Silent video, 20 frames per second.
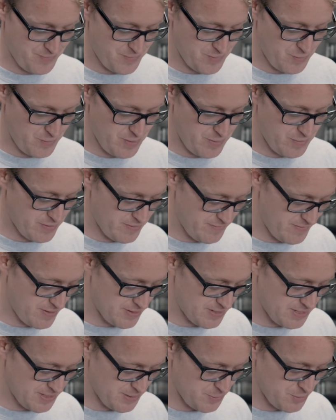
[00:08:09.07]
went with a
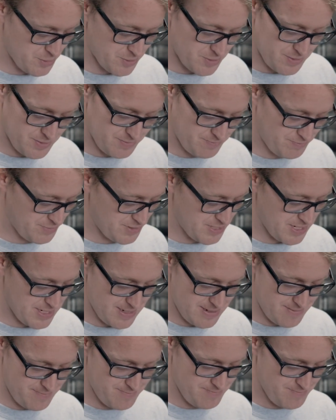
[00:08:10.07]
very similar
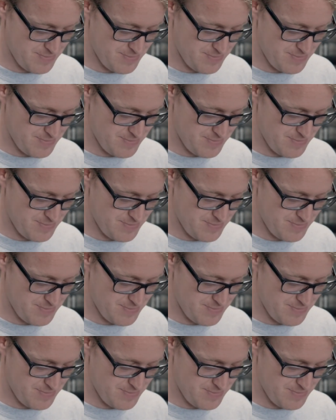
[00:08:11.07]
setup,